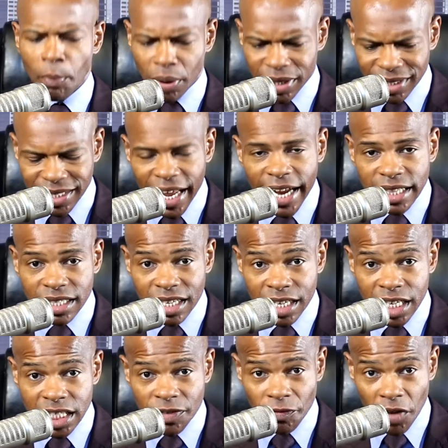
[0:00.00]

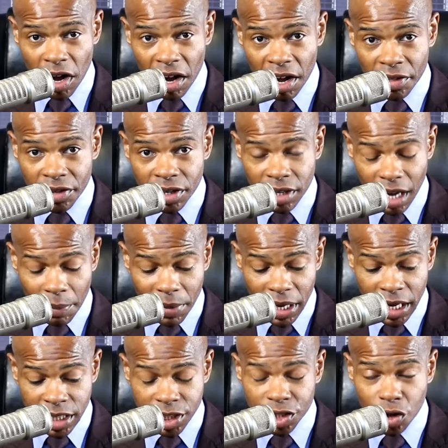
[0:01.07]
protected his father, I
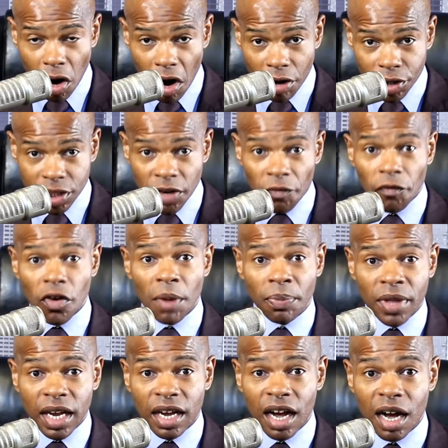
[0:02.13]
mean his daughters,
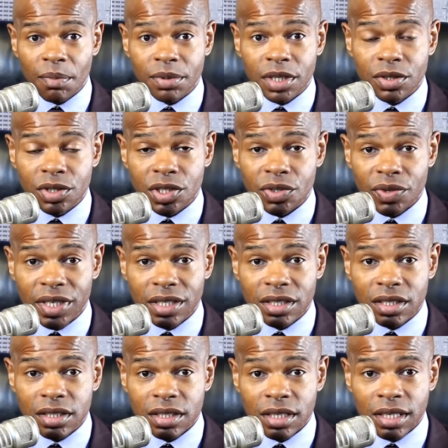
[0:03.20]
from the Compton
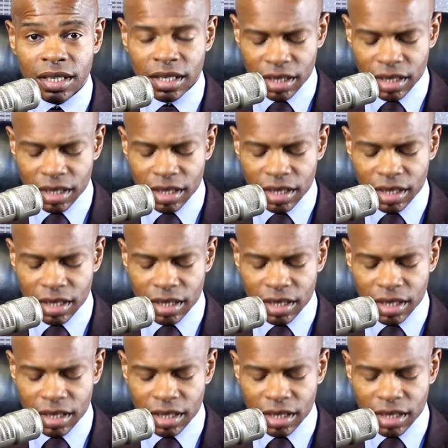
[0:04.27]
streets.